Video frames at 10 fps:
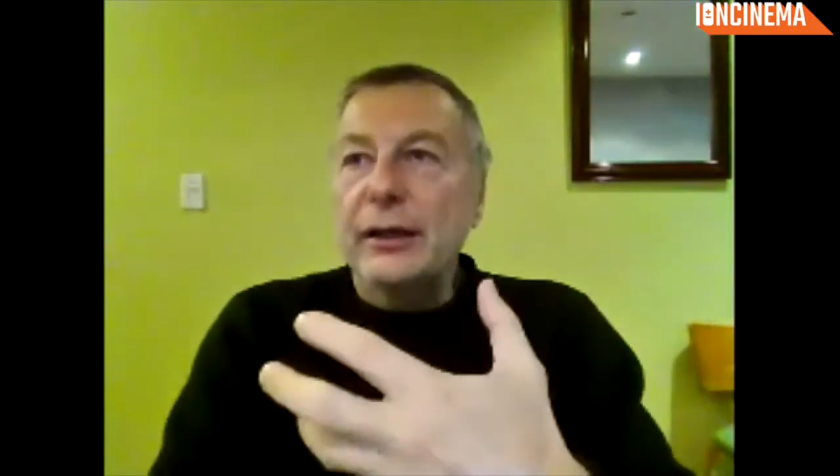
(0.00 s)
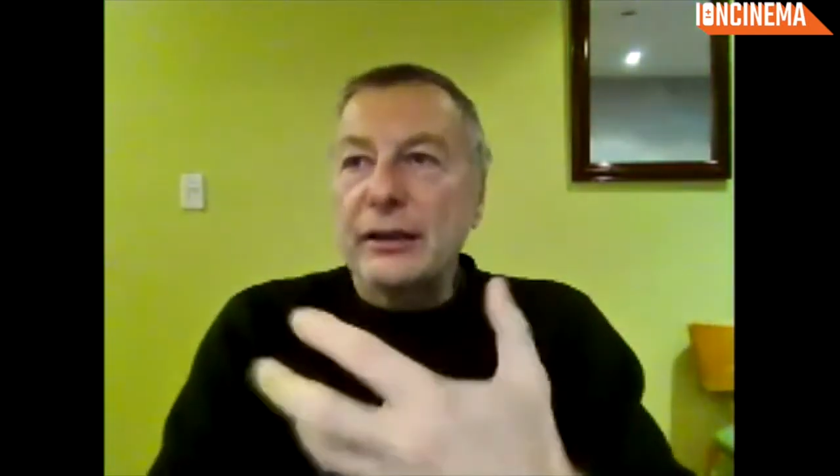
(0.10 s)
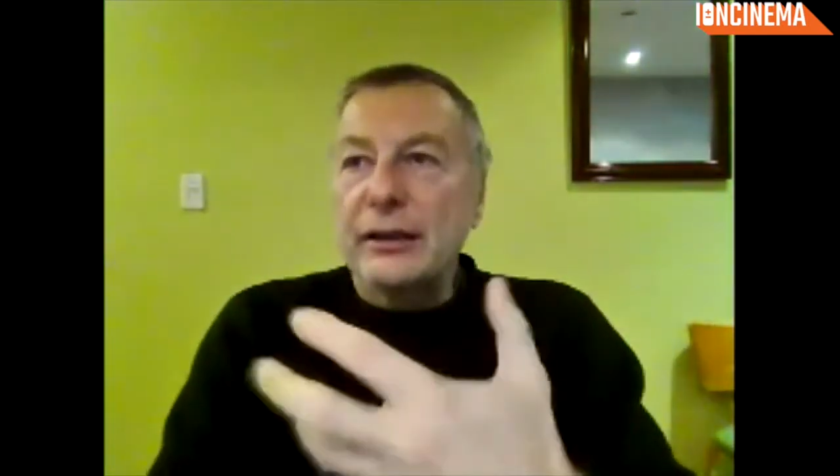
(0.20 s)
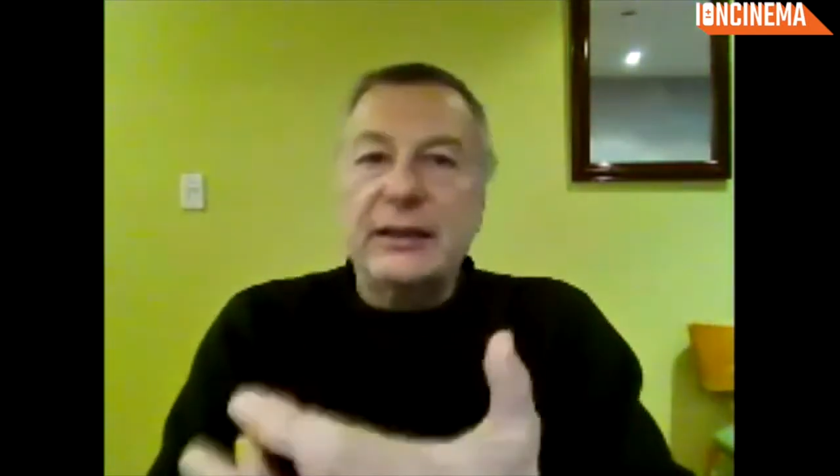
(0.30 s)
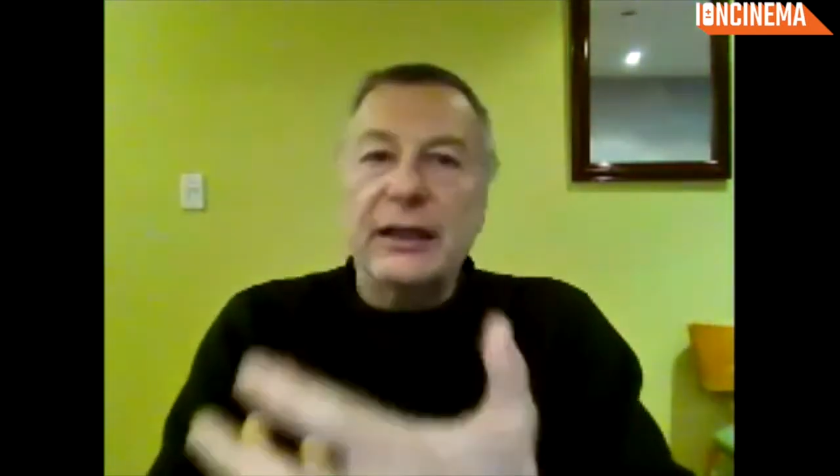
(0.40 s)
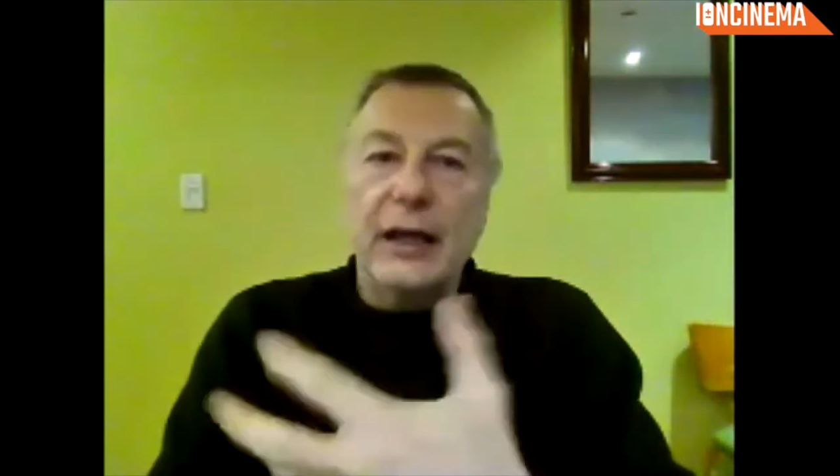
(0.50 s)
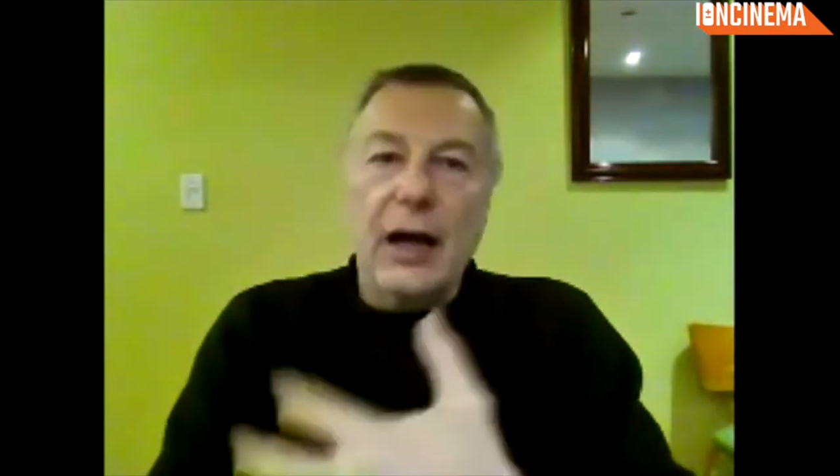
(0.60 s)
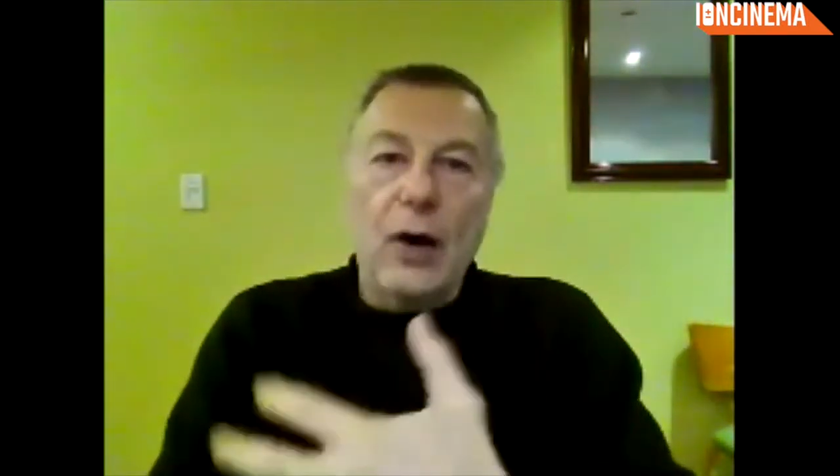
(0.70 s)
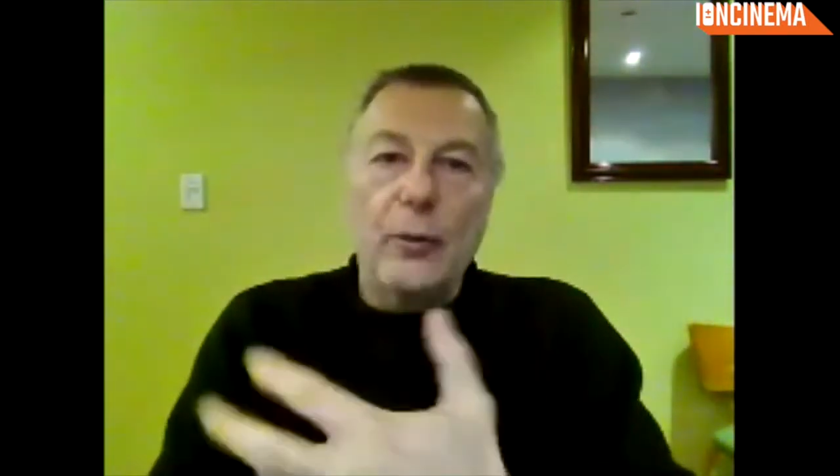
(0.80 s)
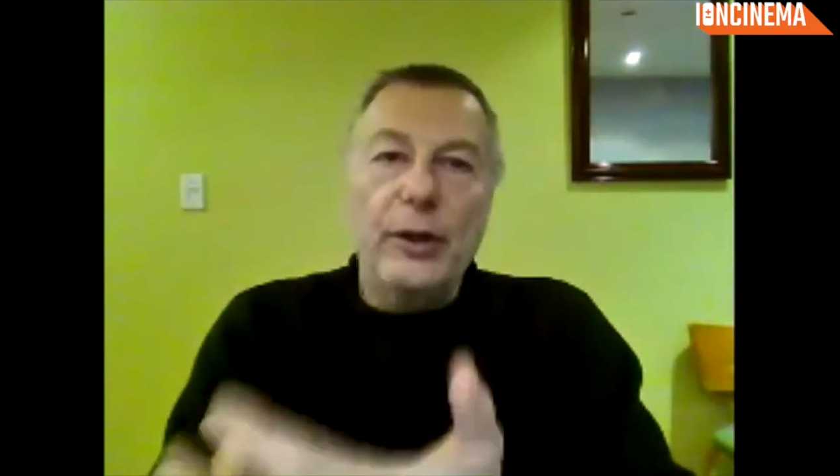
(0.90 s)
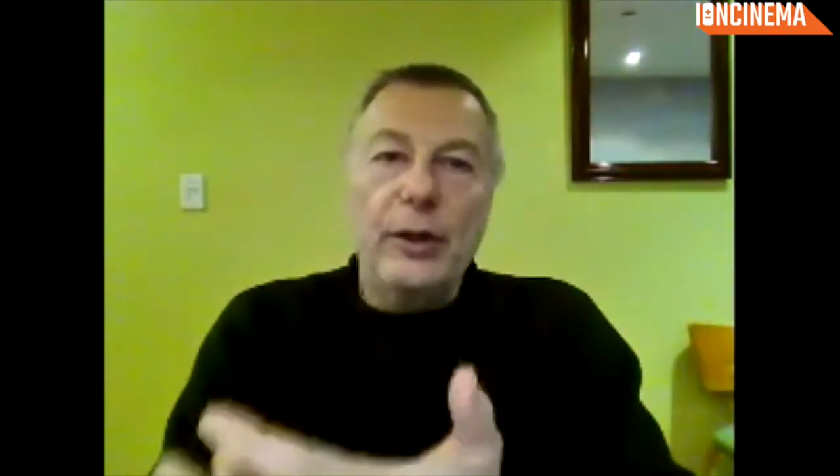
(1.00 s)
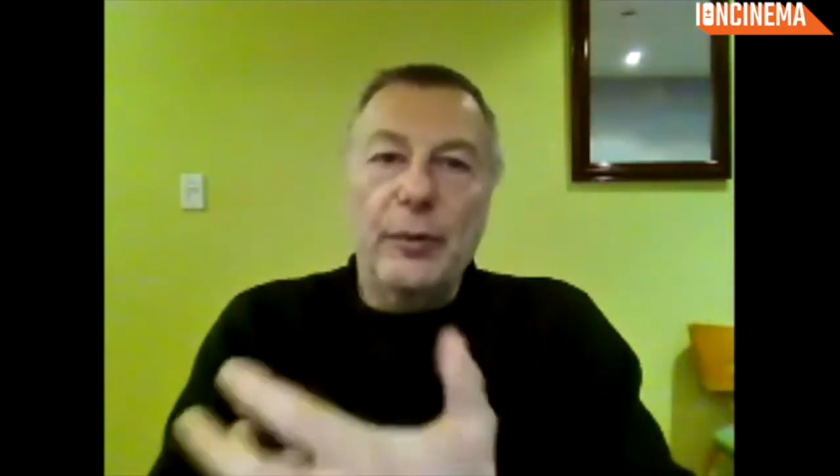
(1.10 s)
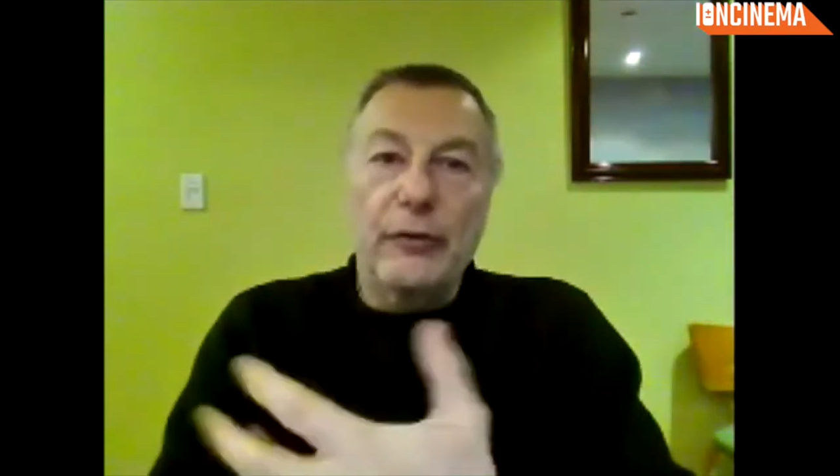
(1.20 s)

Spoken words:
see how people